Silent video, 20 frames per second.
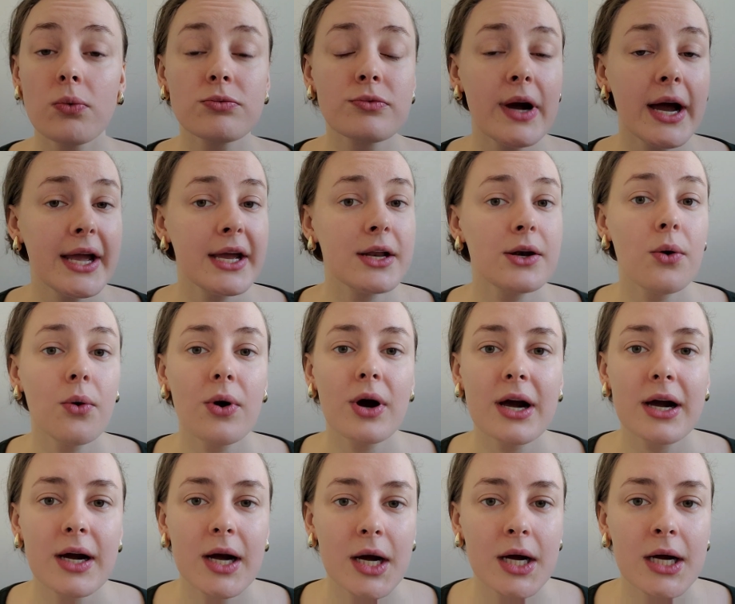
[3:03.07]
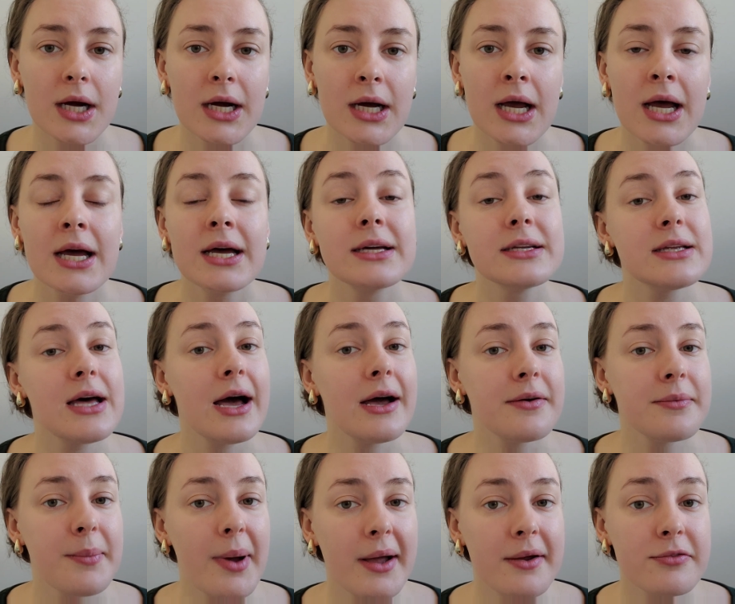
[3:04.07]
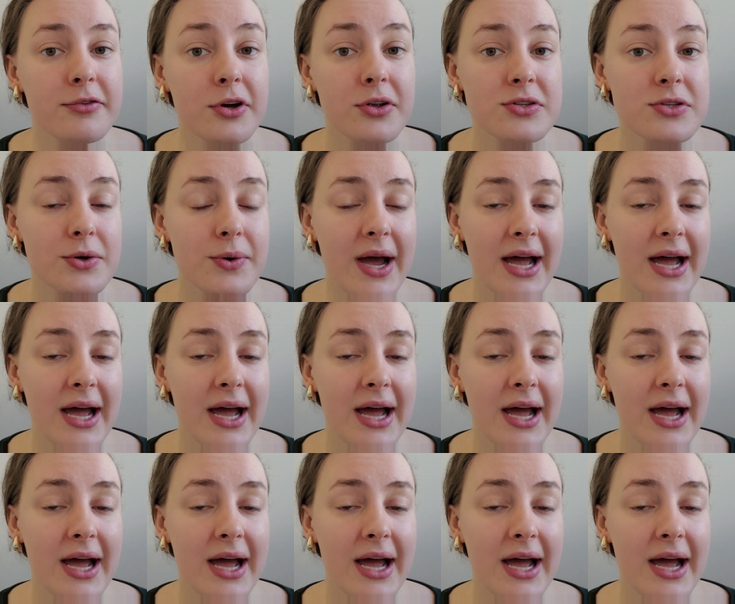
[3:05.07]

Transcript: Right. Or I've also